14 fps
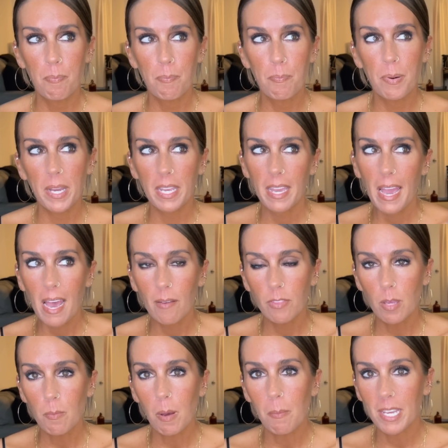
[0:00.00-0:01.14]
but have
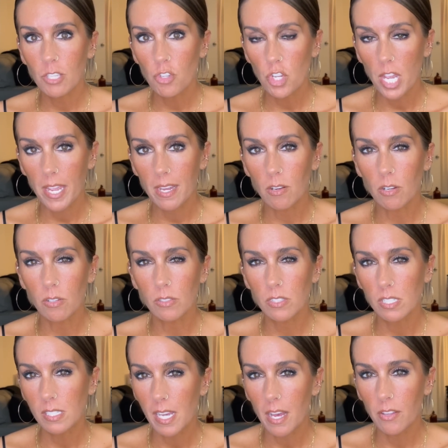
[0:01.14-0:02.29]
them on my channel
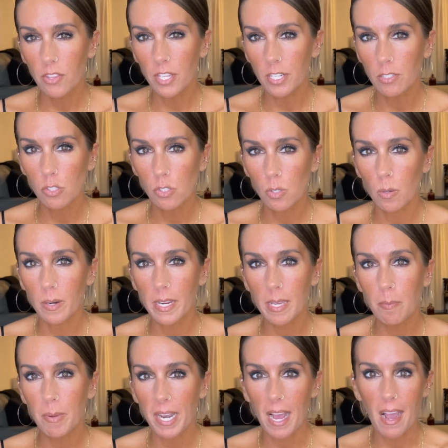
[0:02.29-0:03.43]
to tell their story,
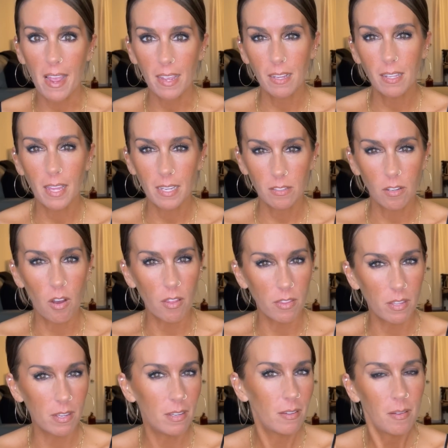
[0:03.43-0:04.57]
but I collect all
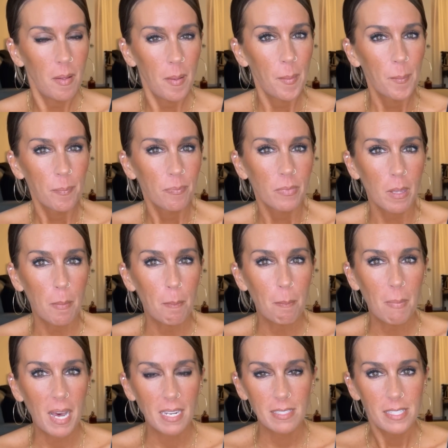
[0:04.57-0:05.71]
the
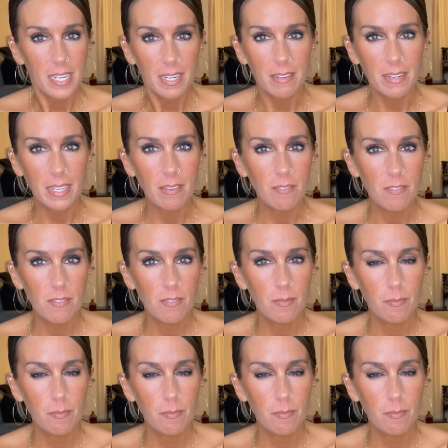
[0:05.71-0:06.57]
monetary